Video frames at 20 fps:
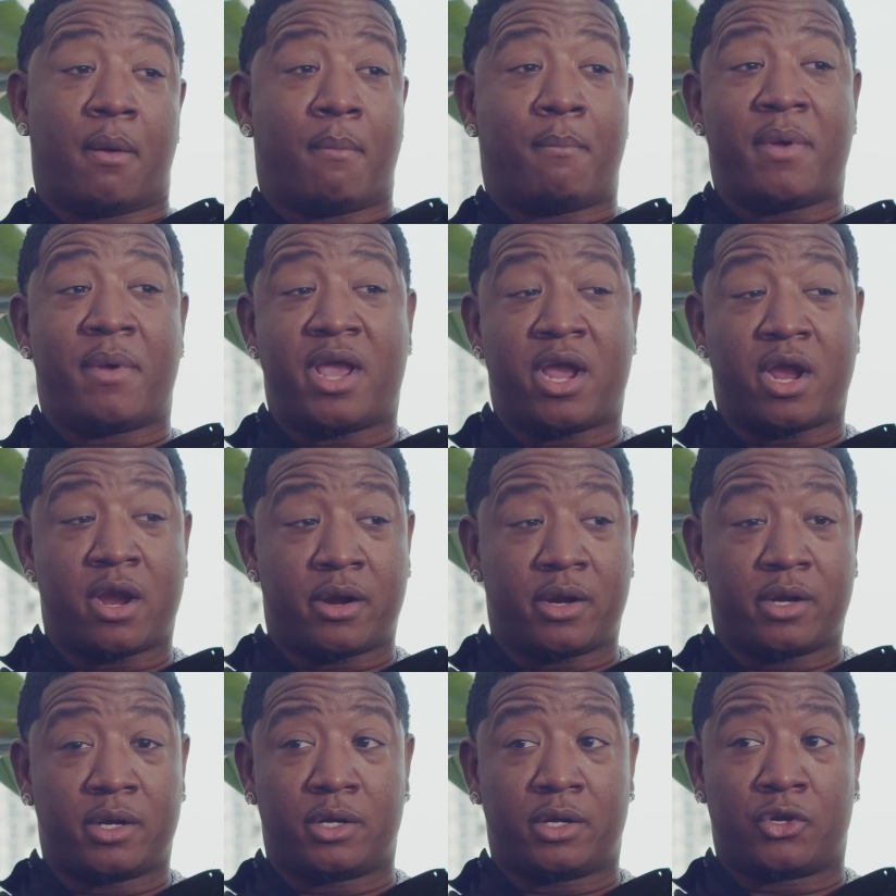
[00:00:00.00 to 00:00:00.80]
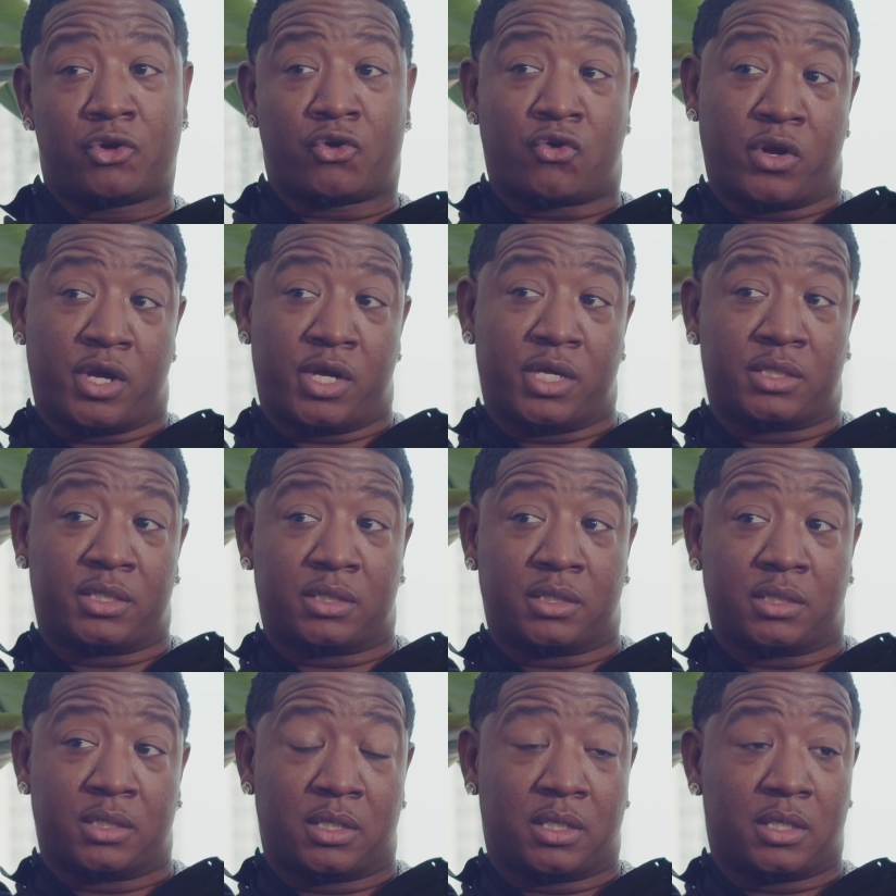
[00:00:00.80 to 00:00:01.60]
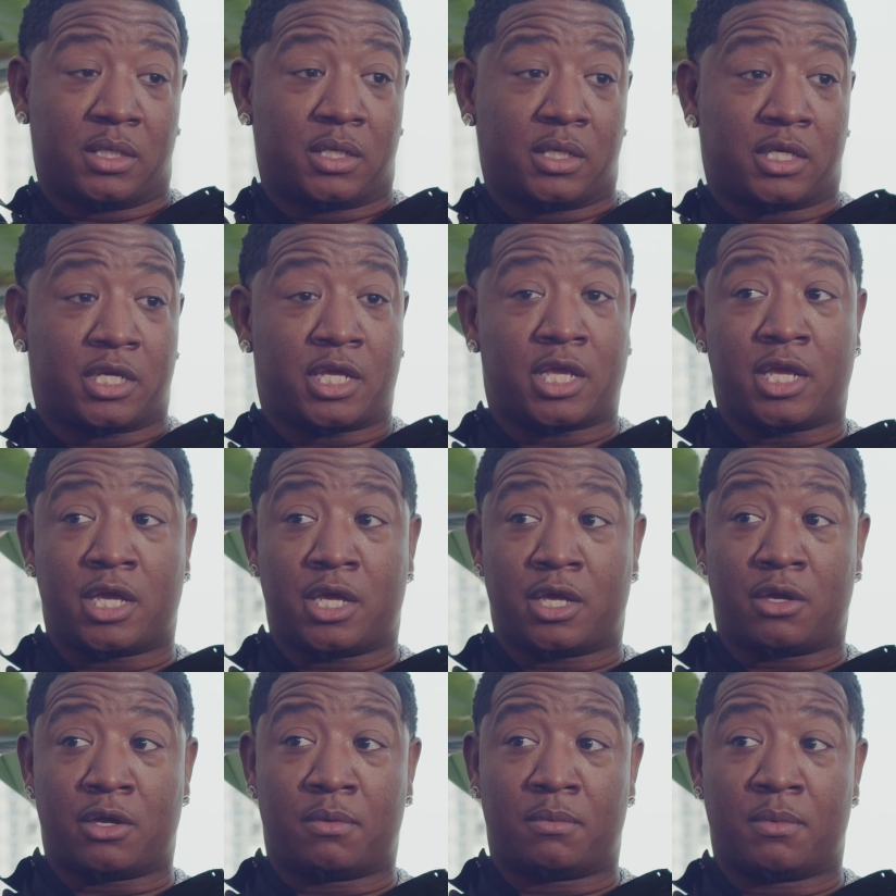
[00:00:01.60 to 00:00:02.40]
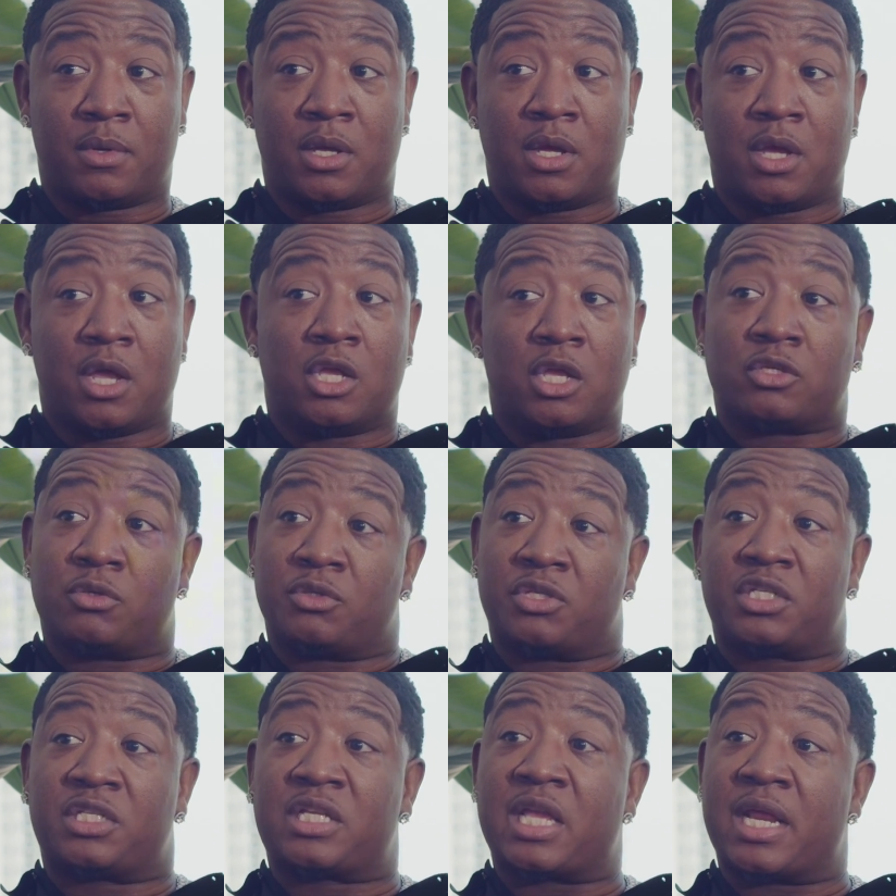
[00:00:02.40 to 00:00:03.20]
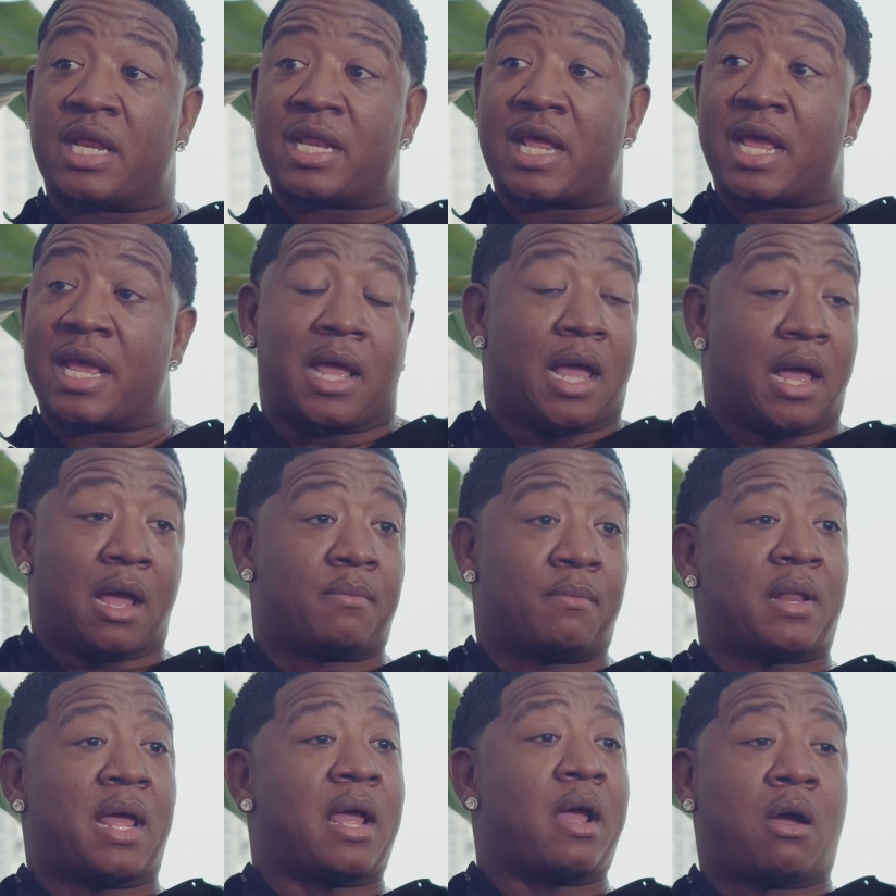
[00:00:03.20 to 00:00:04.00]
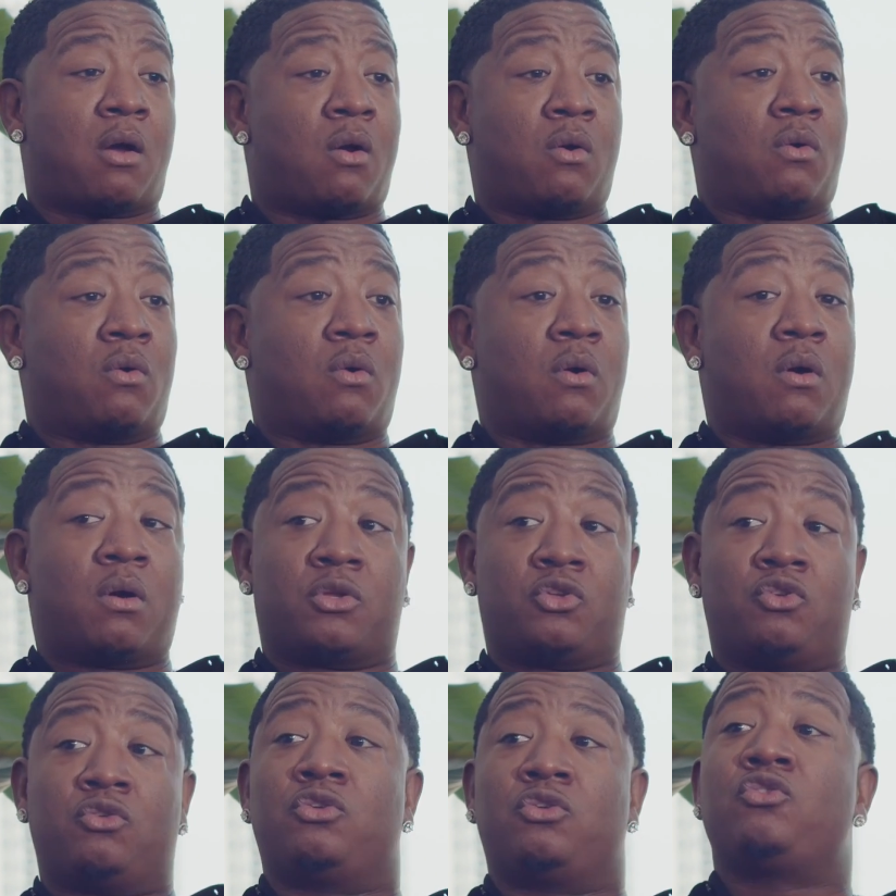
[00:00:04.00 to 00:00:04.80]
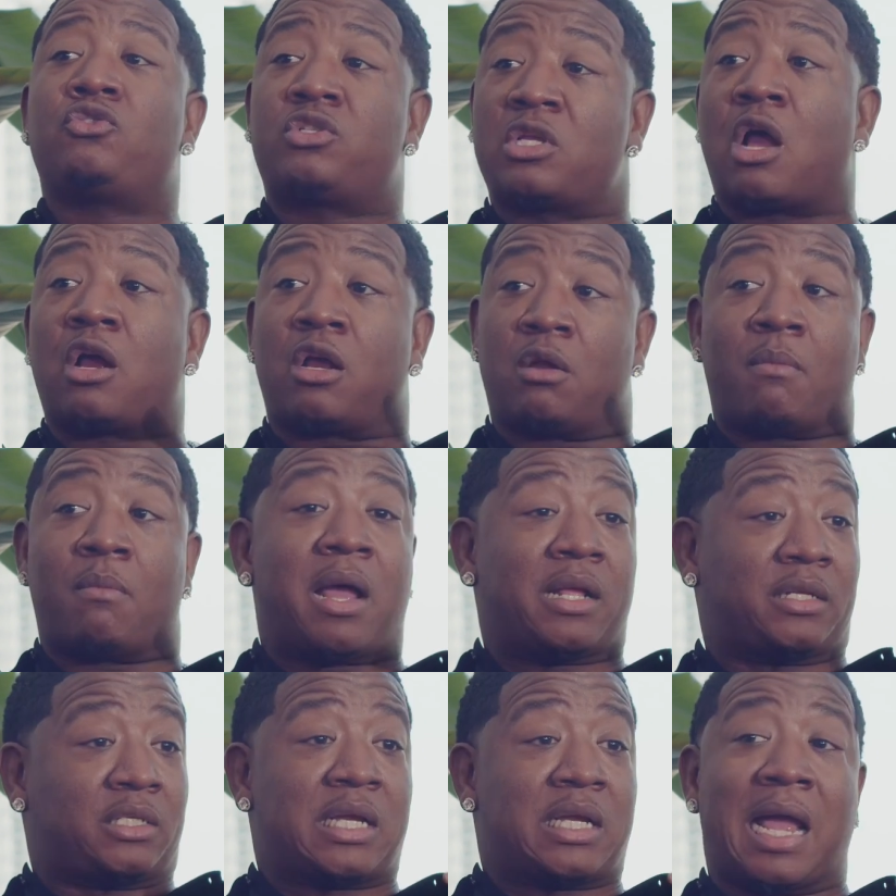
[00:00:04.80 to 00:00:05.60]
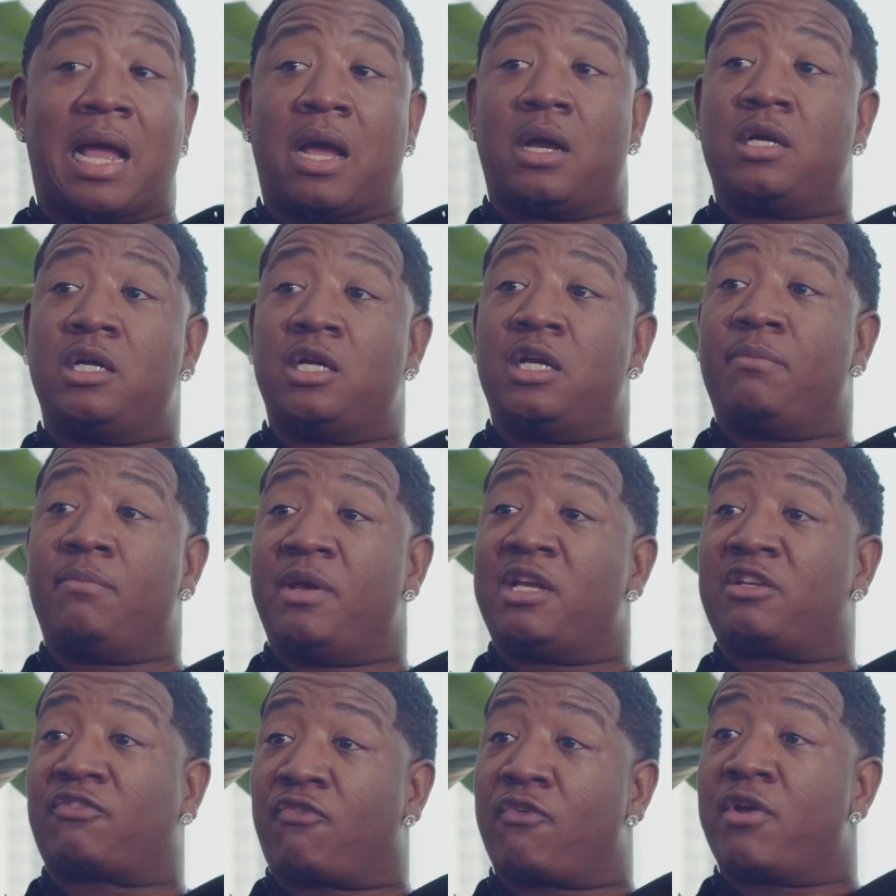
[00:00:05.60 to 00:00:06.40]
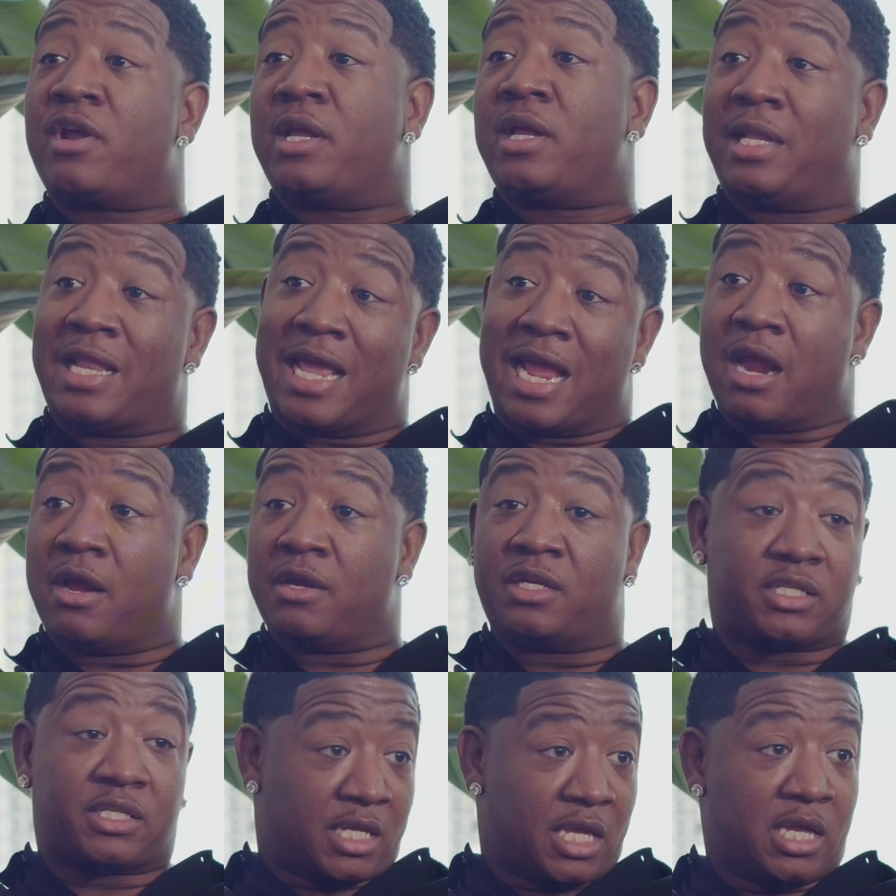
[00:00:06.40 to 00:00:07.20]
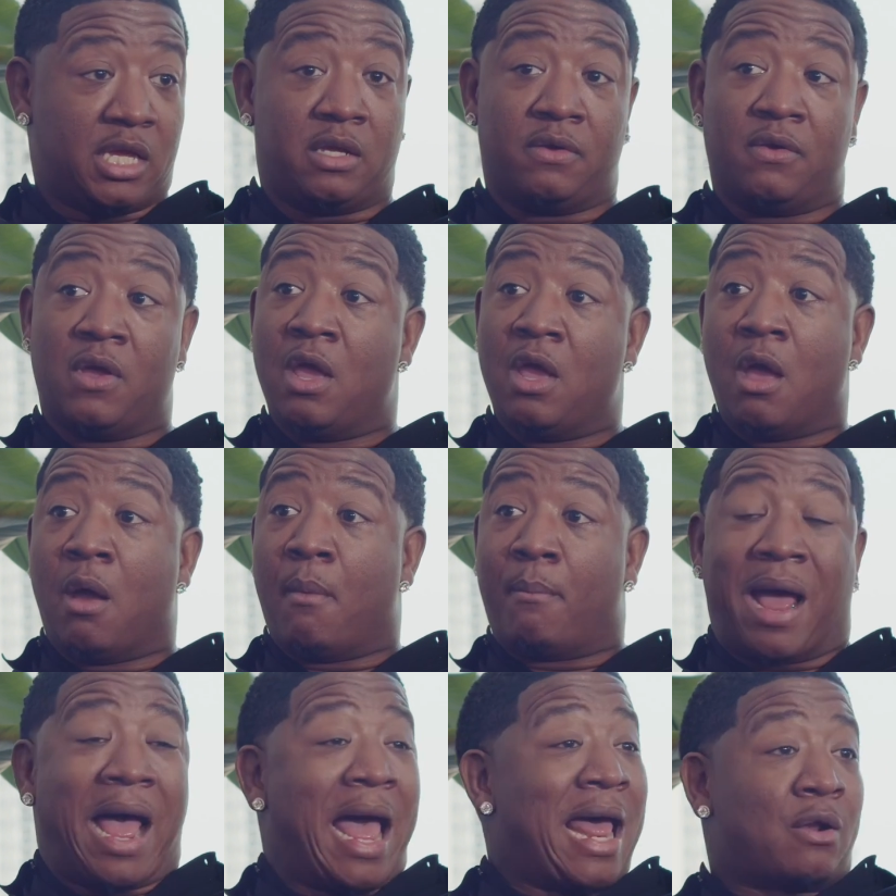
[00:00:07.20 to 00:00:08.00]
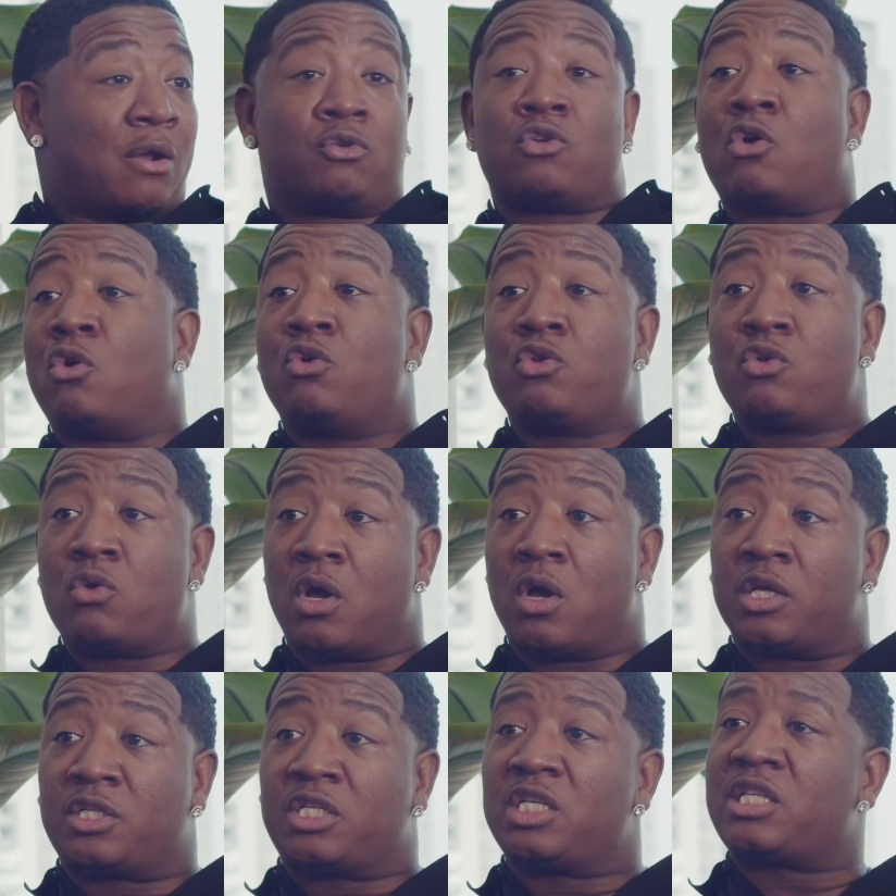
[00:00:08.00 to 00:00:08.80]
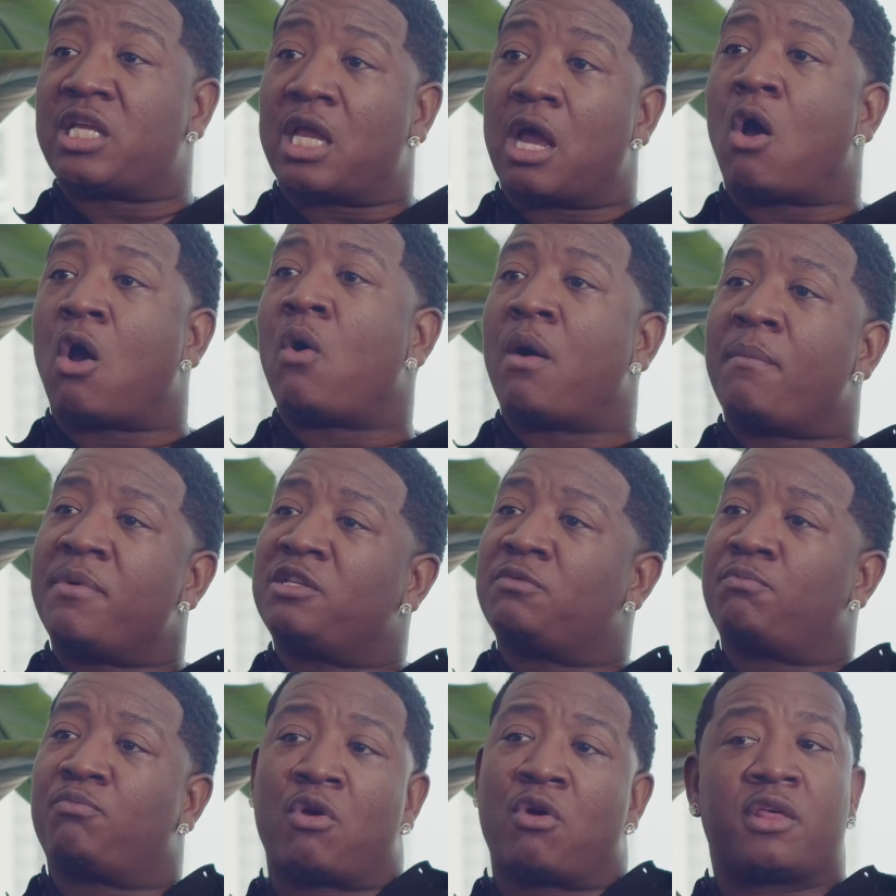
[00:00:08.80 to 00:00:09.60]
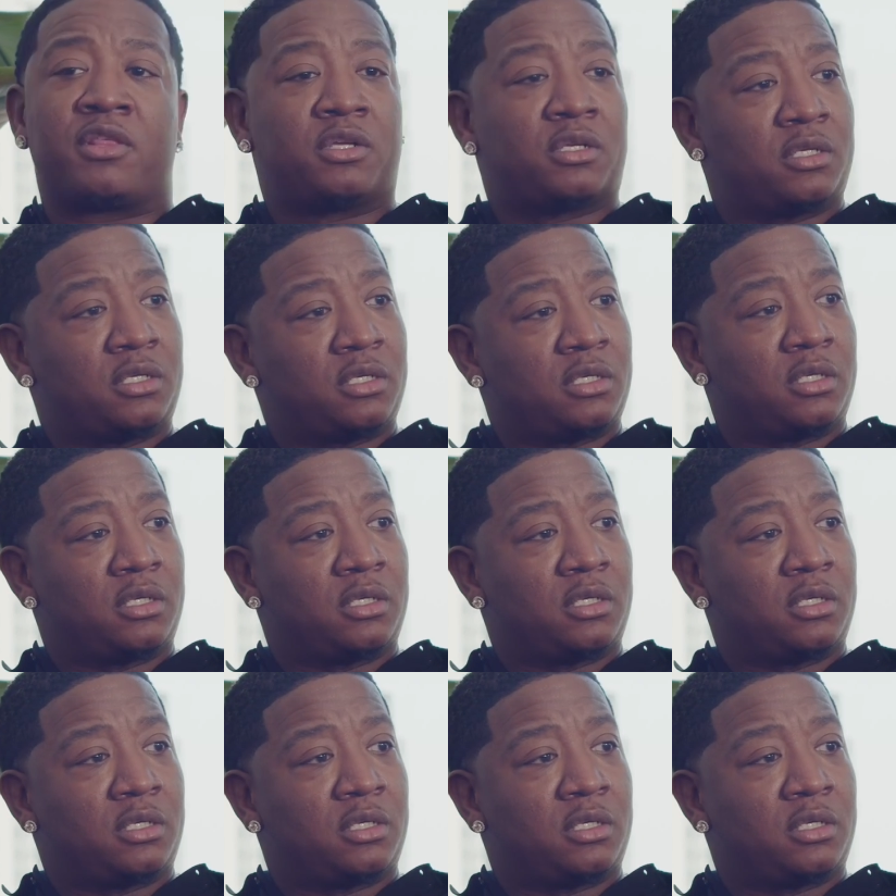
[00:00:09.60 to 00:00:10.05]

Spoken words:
Mary, Chris, Kim. So she said that. I'm like, oh, you talking my childhood best friend, Larry, Steve, but I don't know who you are. She said, oh, I'm his brother,